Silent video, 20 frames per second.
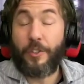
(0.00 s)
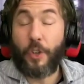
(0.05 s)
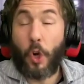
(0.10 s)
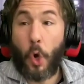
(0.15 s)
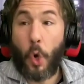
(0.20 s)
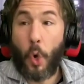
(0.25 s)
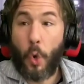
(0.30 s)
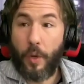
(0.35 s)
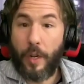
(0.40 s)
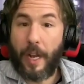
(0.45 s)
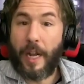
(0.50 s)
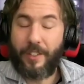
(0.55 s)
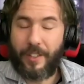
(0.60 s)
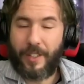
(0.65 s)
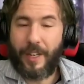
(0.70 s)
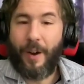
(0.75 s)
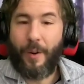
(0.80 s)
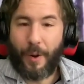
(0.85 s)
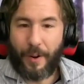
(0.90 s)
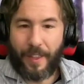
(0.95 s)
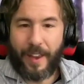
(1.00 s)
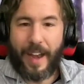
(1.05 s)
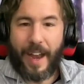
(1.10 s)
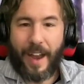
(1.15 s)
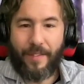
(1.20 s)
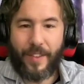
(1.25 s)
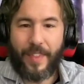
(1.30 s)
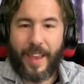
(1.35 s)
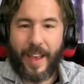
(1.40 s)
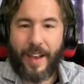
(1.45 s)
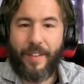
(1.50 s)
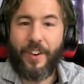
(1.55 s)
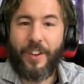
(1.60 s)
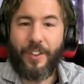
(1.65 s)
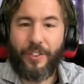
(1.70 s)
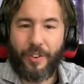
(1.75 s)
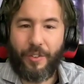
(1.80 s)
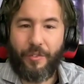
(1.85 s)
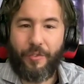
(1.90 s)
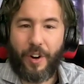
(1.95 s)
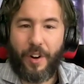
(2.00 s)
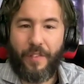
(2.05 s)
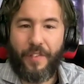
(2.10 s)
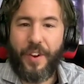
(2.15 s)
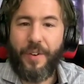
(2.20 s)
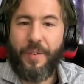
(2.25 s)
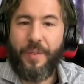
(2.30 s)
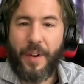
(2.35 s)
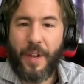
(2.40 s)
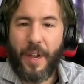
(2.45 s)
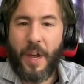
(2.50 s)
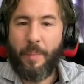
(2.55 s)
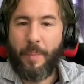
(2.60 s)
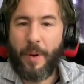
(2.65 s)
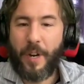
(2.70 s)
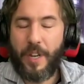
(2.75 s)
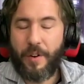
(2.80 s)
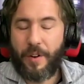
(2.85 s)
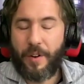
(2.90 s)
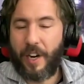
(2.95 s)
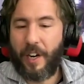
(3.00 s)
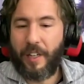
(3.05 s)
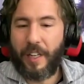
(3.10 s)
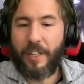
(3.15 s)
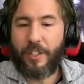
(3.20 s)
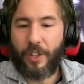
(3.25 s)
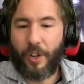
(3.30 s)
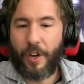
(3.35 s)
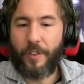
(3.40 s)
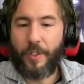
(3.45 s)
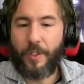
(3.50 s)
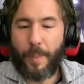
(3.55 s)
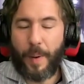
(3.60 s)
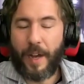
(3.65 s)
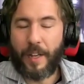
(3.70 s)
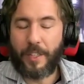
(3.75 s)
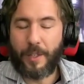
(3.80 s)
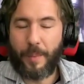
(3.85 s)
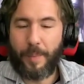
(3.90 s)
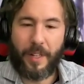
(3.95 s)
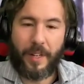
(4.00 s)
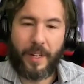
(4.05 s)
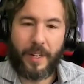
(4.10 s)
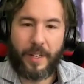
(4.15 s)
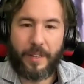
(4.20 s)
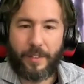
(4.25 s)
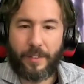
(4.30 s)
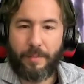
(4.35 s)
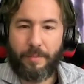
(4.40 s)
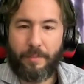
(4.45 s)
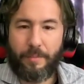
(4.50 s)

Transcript: whole lot slower than having the evidence in front of you, but you can at least look at the possibilities.